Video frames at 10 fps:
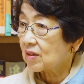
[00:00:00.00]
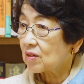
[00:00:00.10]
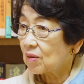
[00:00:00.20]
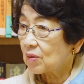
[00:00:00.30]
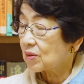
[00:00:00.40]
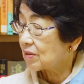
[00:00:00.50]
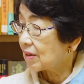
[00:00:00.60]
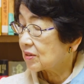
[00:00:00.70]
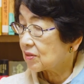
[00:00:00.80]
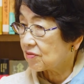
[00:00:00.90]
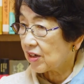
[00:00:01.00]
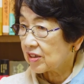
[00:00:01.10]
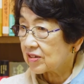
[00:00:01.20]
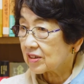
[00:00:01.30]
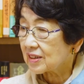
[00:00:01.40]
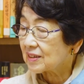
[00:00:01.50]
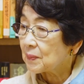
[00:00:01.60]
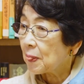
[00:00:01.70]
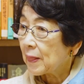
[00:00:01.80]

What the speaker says: and talk to strangers